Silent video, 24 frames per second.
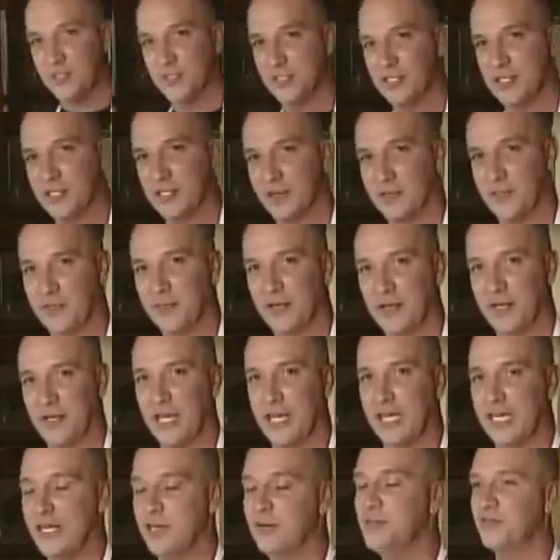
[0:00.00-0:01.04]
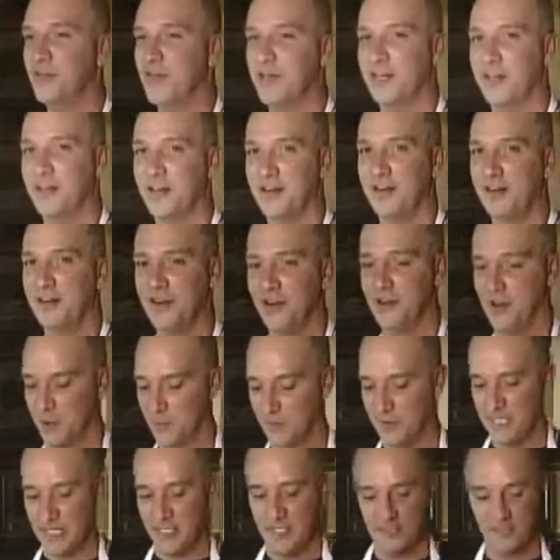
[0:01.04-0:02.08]
Now you notice I'm not using a plate. Here's what's
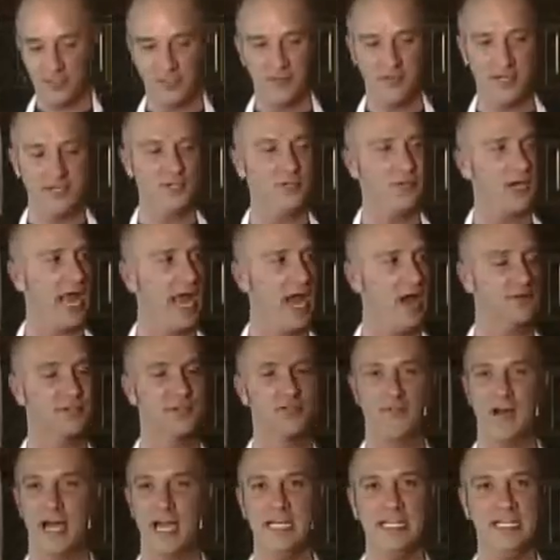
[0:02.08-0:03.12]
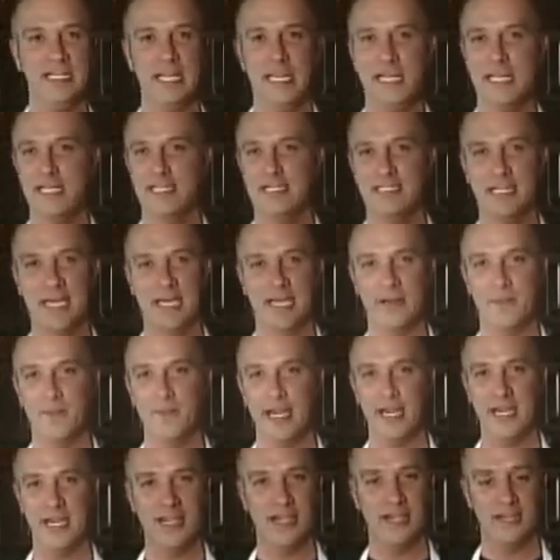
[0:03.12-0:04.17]
fun at home. Look around your house. Find
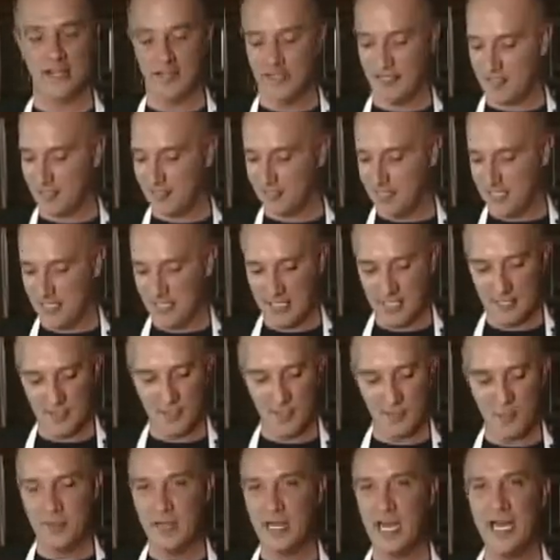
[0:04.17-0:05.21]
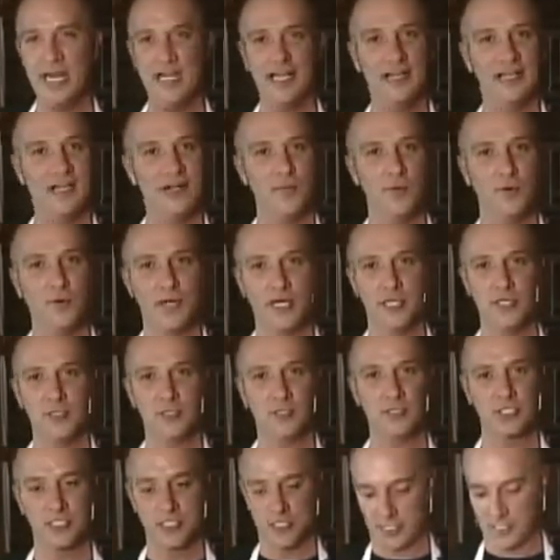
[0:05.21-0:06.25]
things that make your plating a little
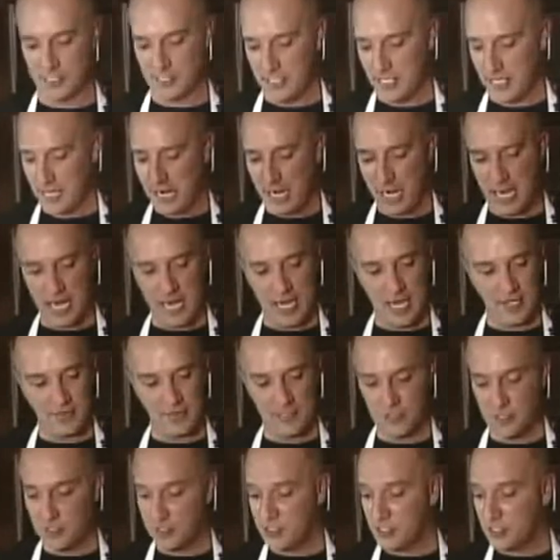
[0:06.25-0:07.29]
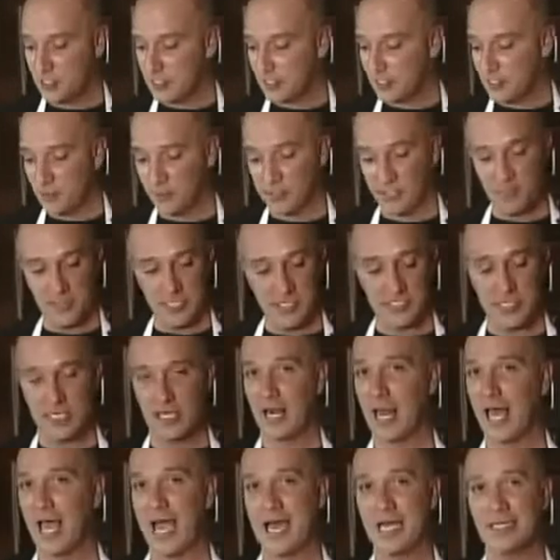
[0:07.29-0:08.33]
more interesting. This is just literally
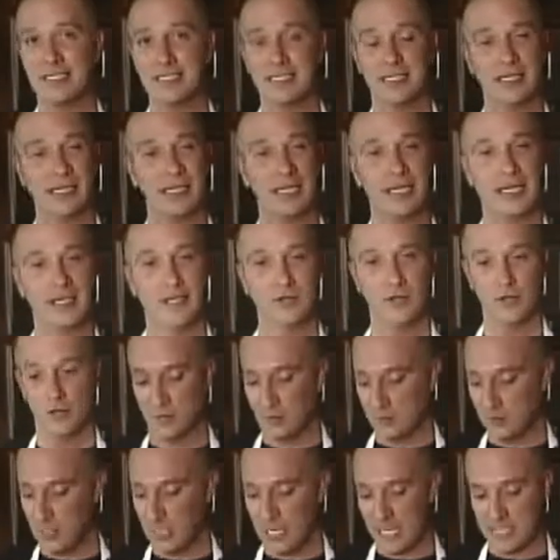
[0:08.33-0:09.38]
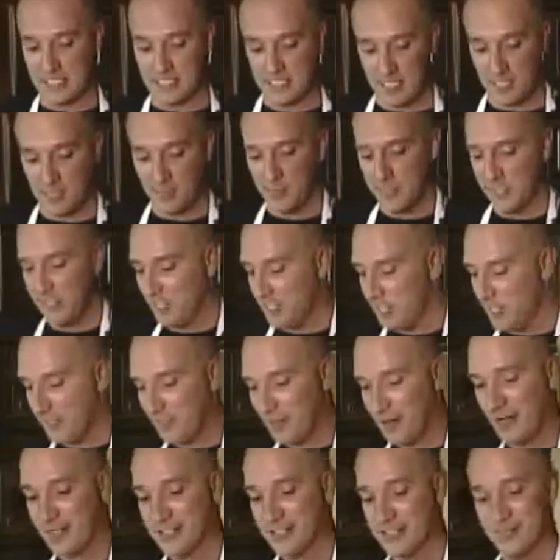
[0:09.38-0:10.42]
a piece of glass that I got at the local glass
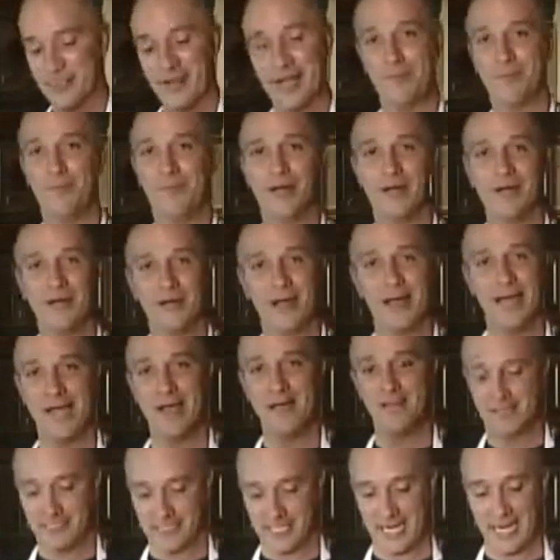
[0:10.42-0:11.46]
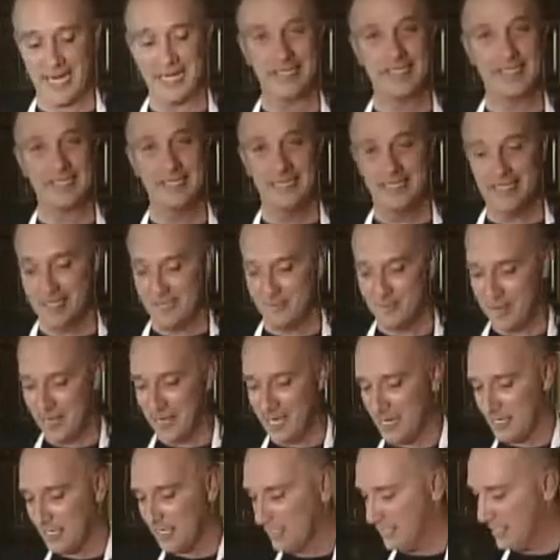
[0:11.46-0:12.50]
company. Cost about $1.50 because I had it
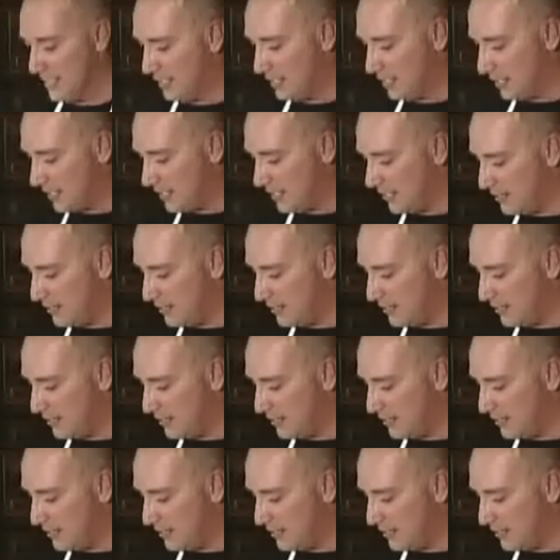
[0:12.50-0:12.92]
sitting in back.